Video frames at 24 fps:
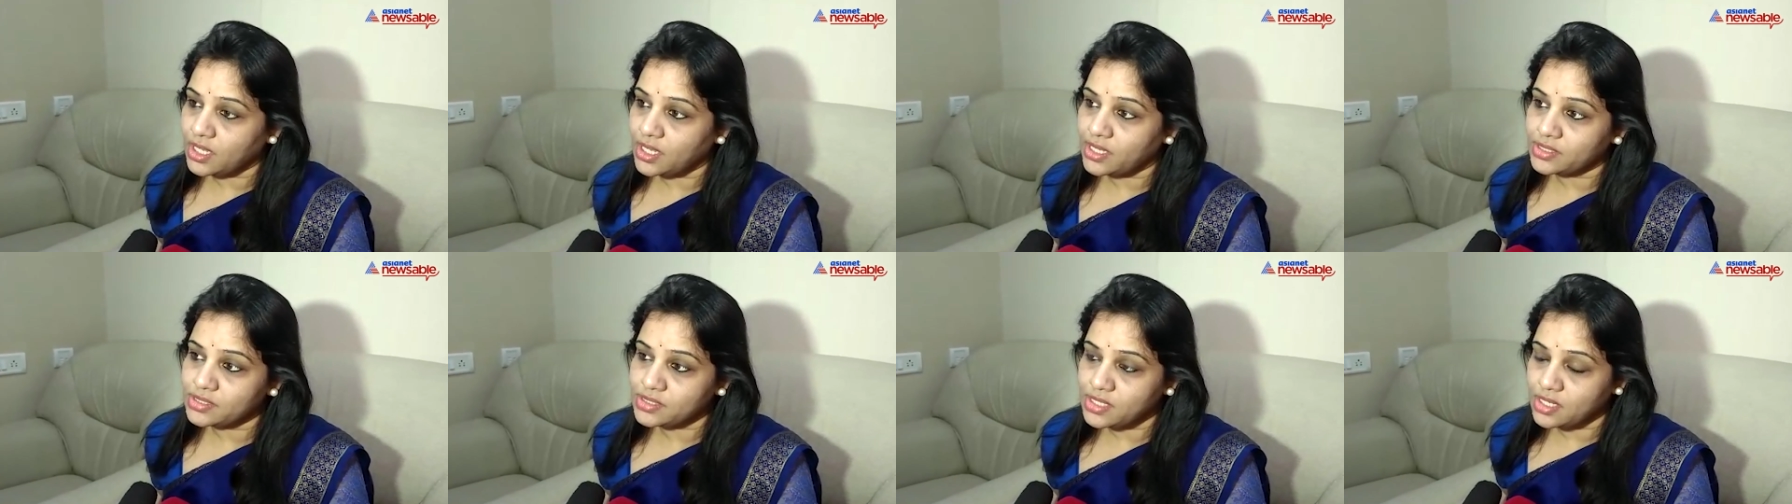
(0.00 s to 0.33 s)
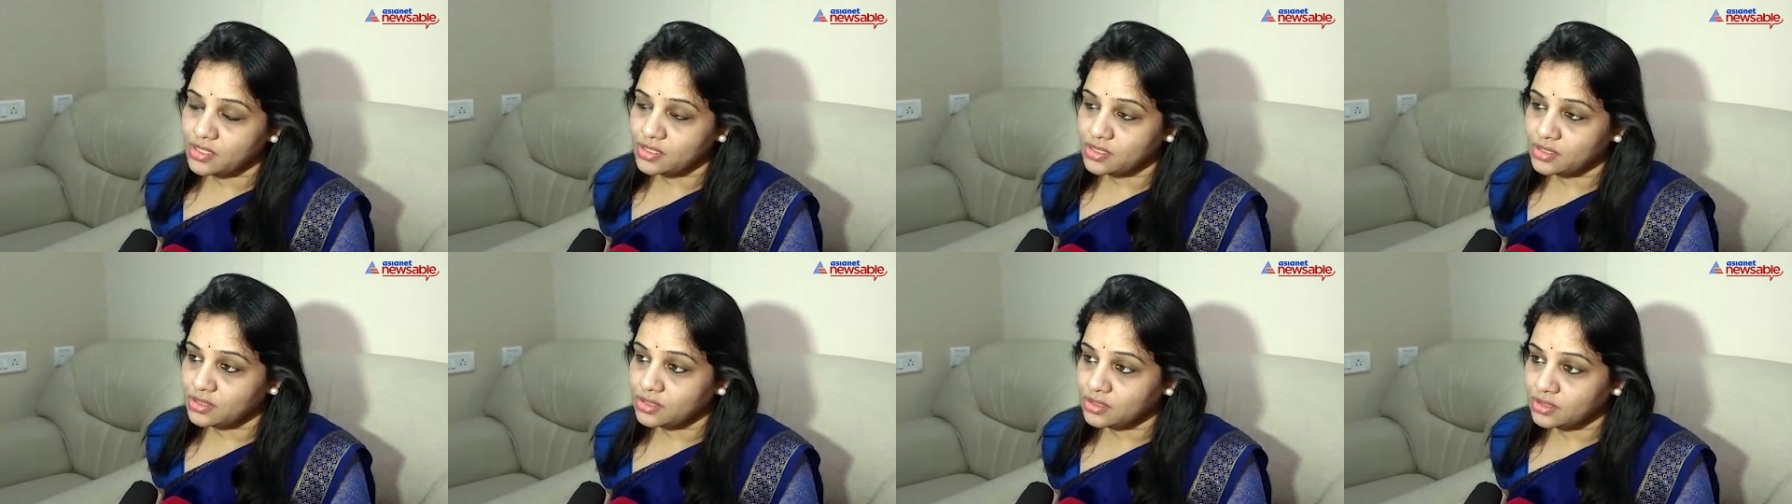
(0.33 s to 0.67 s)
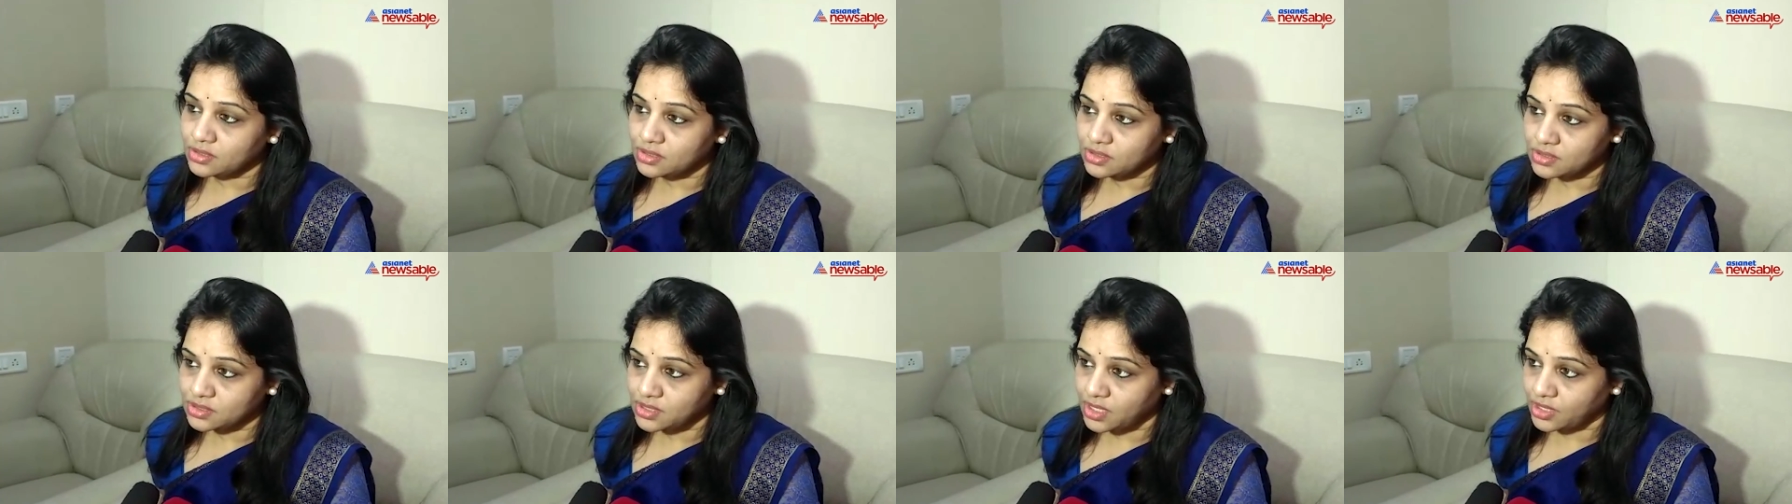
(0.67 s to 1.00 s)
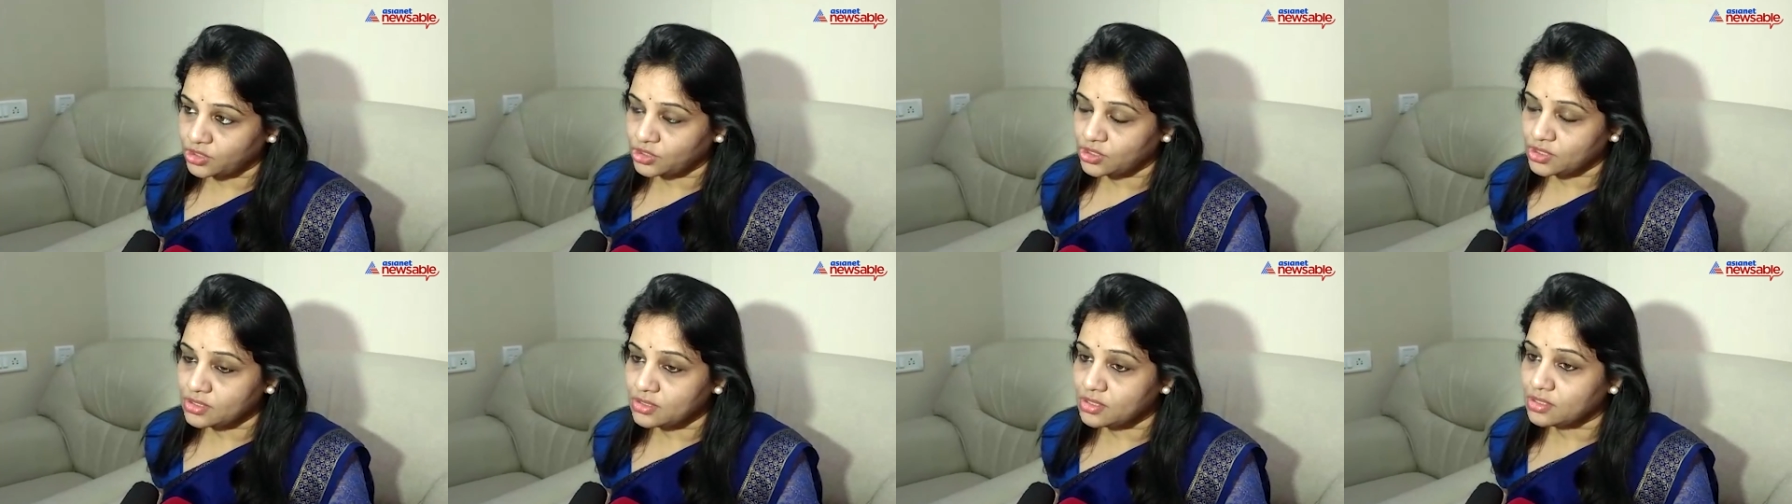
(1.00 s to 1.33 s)
case under
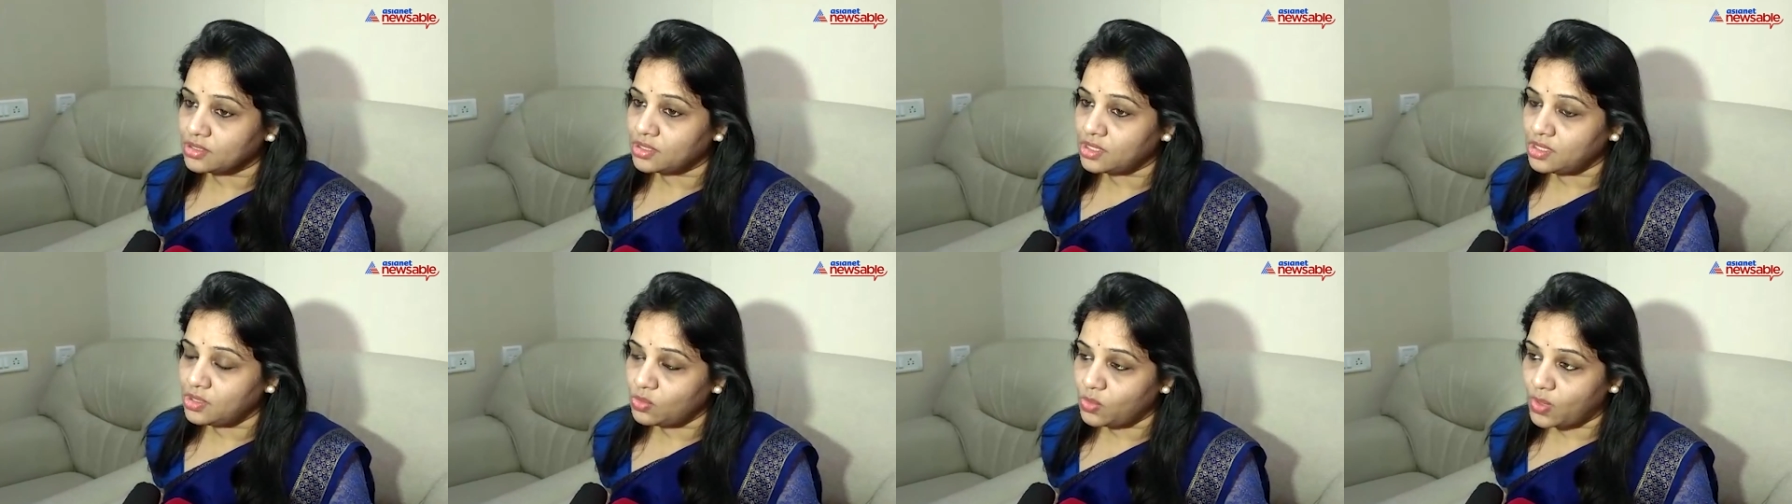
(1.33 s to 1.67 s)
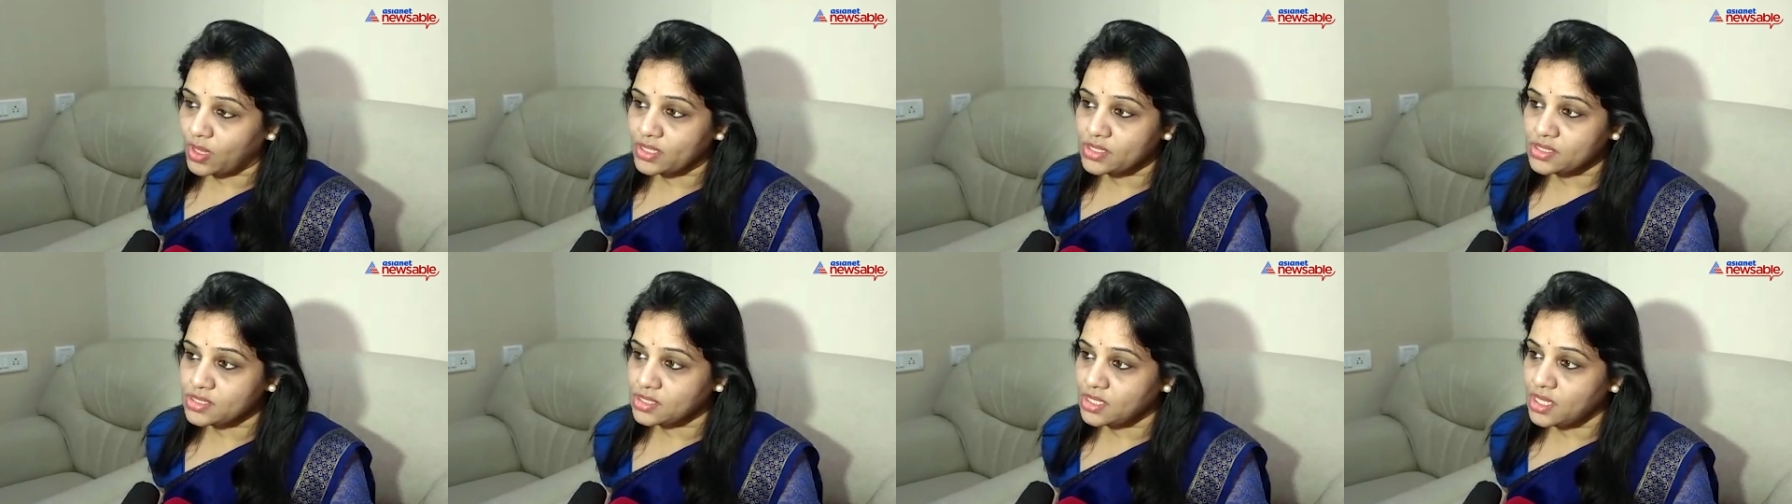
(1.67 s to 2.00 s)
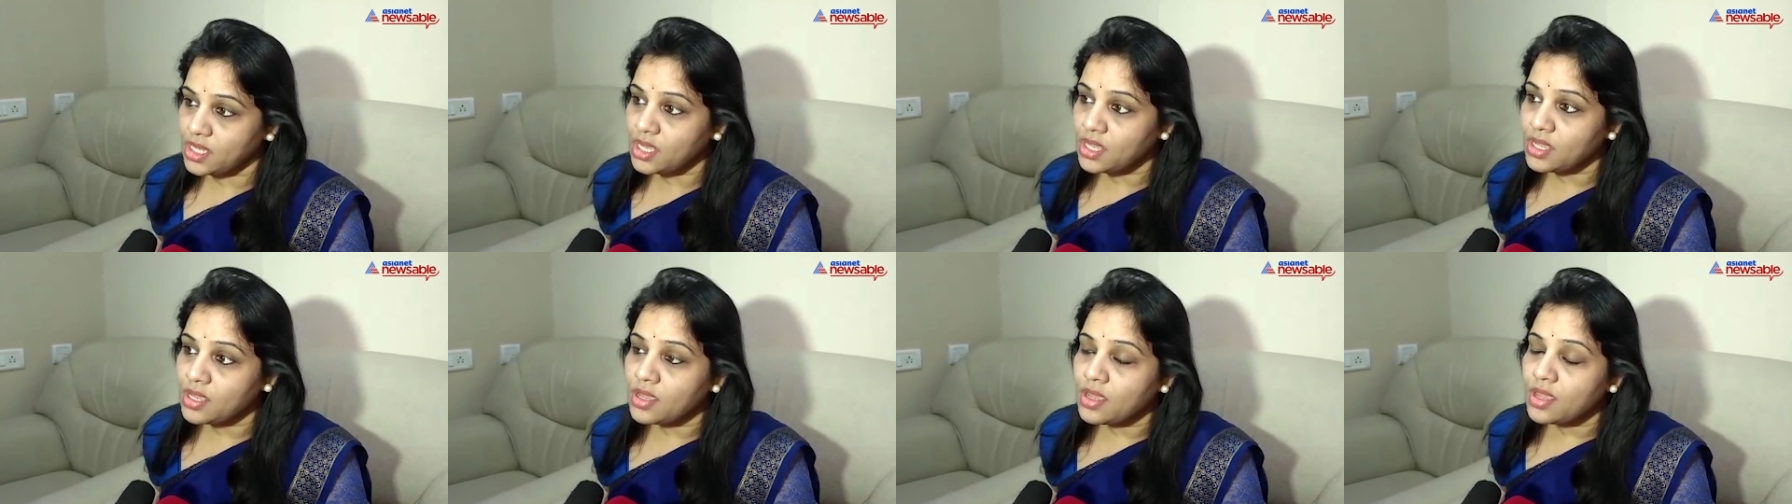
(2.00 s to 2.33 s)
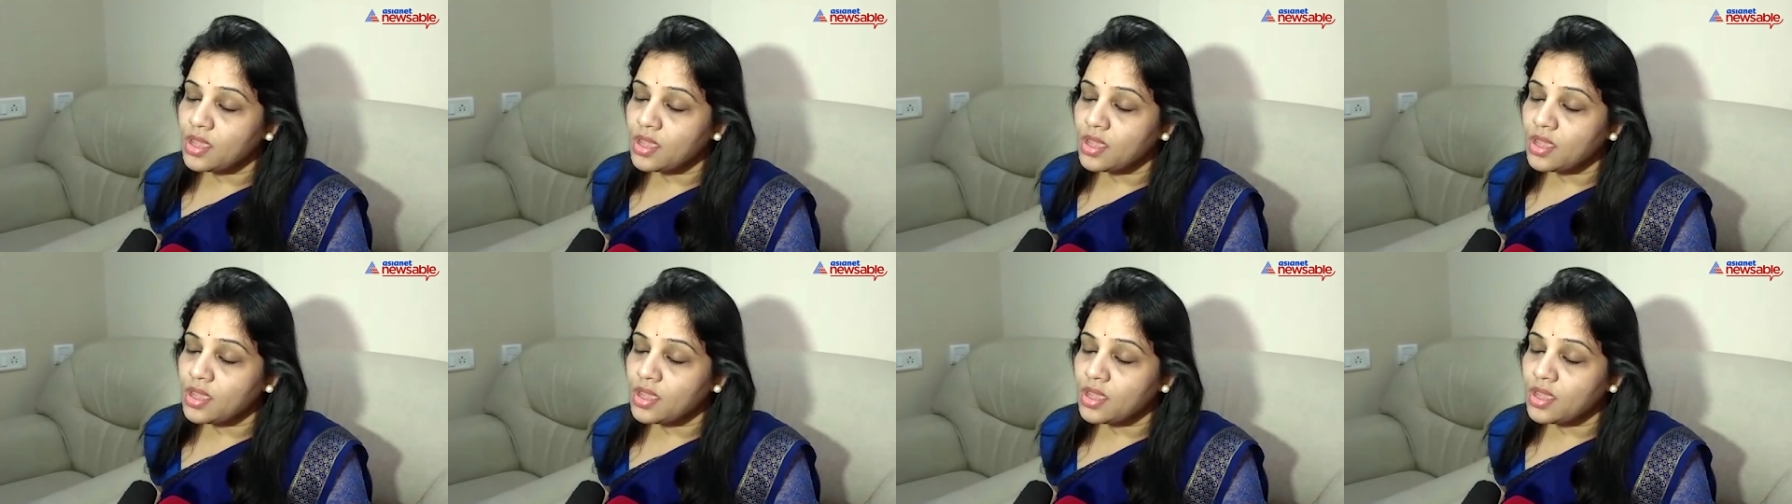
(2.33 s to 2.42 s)
Section 13.1c